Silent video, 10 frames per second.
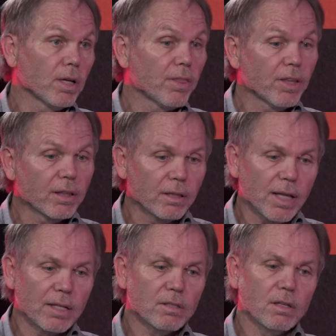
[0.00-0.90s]

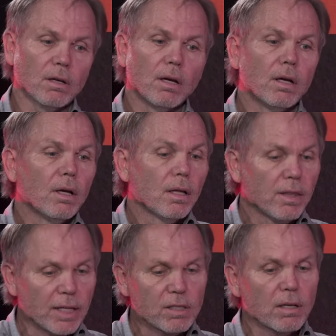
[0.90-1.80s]
Mm-hmm.
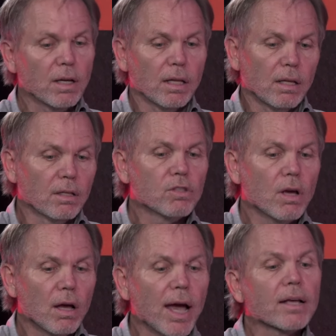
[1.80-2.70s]
I think it's
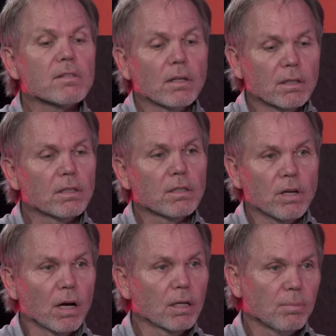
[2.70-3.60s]
excellent to
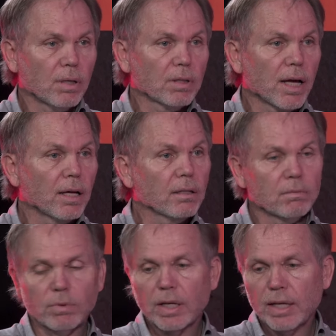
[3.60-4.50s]
talk about that.
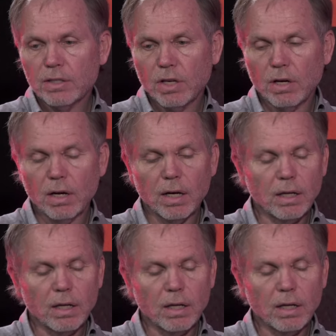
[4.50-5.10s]
Mm-hmm. It's an